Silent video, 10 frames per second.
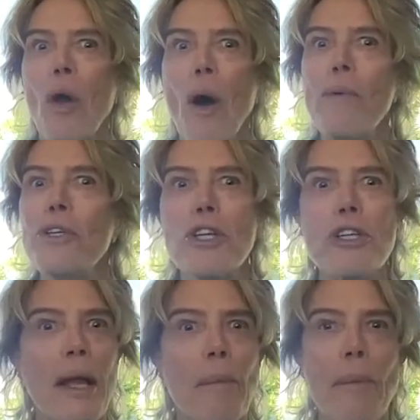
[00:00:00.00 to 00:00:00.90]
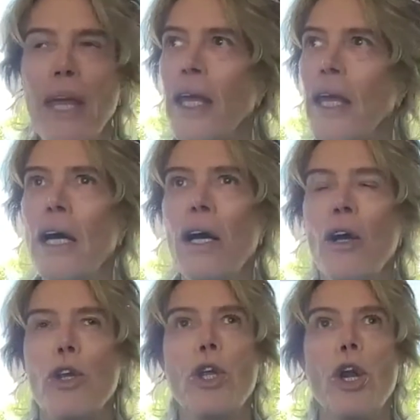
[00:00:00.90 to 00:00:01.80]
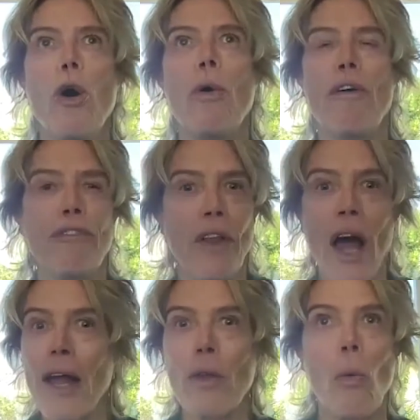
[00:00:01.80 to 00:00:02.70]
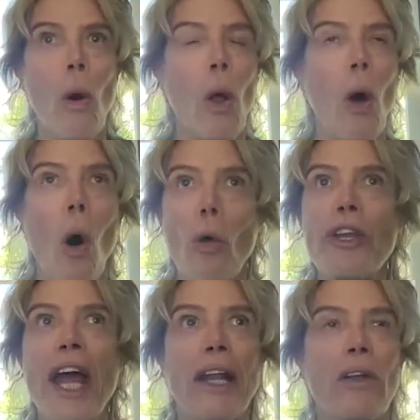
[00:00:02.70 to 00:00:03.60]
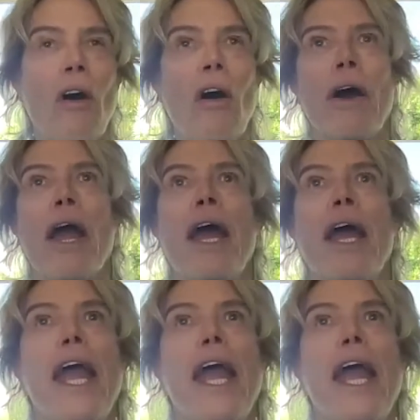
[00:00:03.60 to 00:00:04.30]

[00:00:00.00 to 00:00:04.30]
So I would just like be, a fly on the wall all day long.